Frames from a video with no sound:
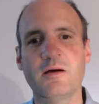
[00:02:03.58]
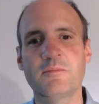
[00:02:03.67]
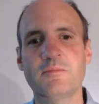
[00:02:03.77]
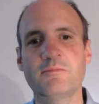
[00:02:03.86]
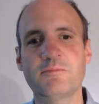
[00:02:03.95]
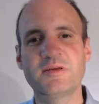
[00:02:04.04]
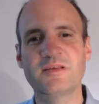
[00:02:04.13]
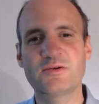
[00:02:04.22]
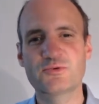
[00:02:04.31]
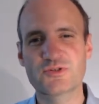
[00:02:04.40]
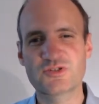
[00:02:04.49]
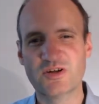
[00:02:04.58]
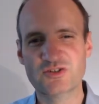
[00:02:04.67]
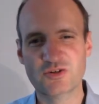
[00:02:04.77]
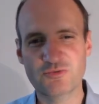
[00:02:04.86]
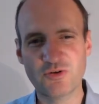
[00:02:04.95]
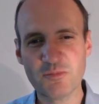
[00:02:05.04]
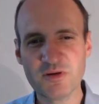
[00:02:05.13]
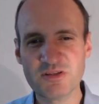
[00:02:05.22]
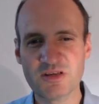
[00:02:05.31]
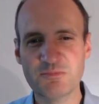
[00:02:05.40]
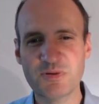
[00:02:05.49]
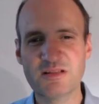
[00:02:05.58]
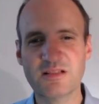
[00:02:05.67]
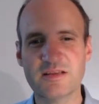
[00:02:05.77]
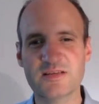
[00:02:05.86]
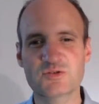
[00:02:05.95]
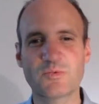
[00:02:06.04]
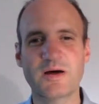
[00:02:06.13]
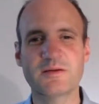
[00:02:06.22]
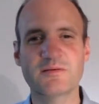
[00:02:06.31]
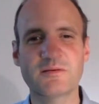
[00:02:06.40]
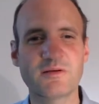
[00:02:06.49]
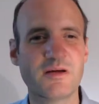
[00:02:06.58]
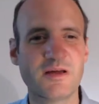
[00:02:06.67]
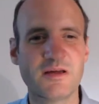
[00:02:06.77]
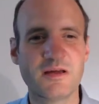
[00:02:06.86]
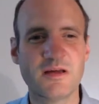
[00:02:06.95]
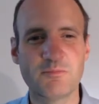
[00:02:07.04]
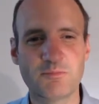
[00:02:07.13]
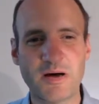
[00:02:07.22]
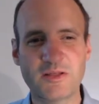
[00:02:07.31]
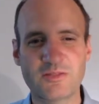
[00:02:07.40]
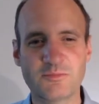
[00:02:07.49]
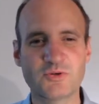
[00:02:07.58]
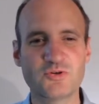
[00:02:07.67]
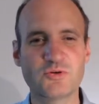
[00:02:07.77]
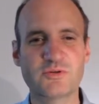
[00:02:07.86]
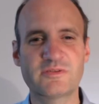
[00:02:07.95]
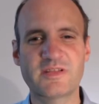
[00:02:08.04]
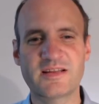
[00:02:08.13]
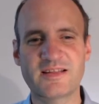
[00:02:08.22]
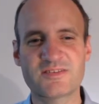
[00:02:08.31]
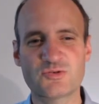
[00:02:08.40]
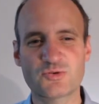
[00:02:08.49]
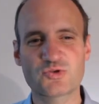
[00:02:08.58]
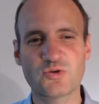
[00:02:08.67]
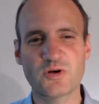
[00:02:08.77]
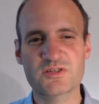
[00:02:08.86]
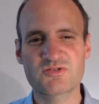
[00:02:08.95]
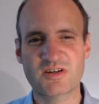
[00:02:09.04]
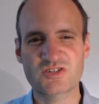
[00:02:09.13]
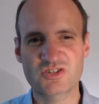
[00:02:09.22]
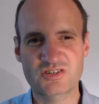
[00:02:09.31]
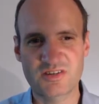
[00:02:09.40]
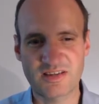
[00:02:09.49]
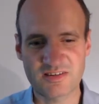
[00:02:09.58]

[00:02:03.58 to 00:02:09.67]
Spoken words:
better use a structured format, and Pickle is one Python module that lets you store structured data.